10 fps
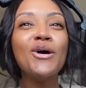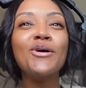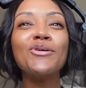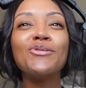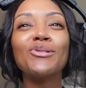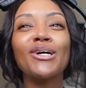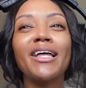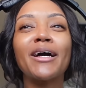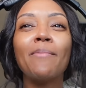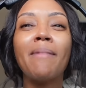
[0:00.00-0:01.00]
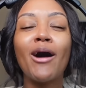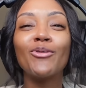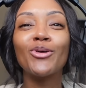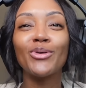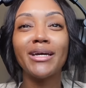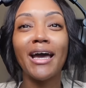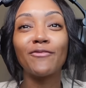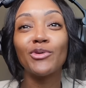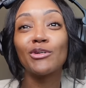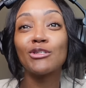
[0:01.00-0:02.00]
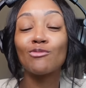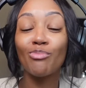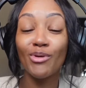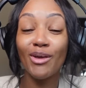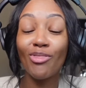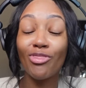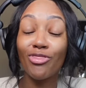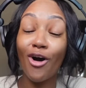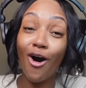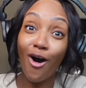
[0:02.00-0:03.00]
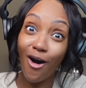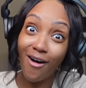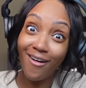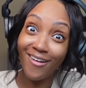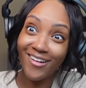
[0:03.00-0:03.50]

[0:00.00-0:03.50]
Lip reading: You look like a mountain creek after a spring thaw.